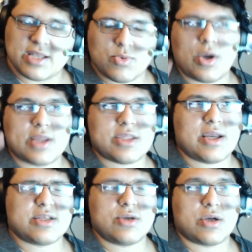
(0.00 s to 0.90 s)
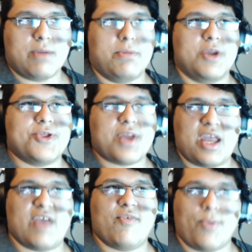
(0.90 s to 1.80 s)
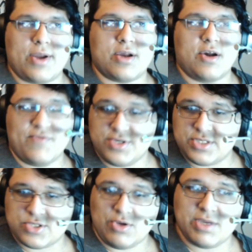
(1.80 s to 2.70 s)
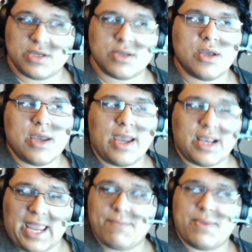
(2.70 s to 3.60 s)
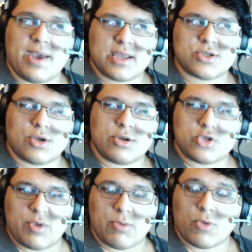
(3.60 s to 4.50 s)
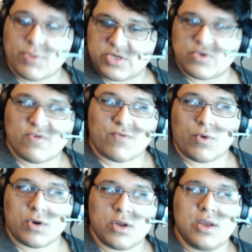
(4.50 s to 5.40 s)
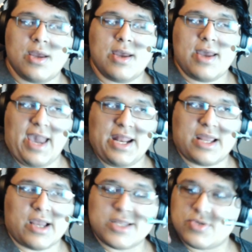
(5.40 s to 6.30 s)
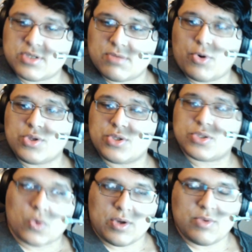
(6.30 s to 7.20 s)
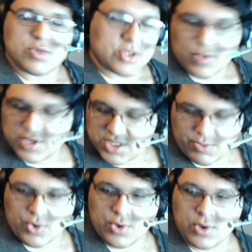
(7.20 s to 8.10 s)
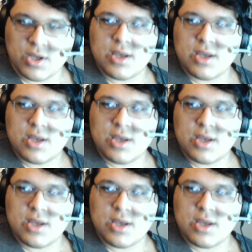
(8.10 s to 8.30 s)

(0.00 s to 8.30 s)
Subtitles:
Well, I think I took a month and a half break of just streaming, came back, started streaming more Persona 4, and I got to a certain point in the story, which I don't want to spoil,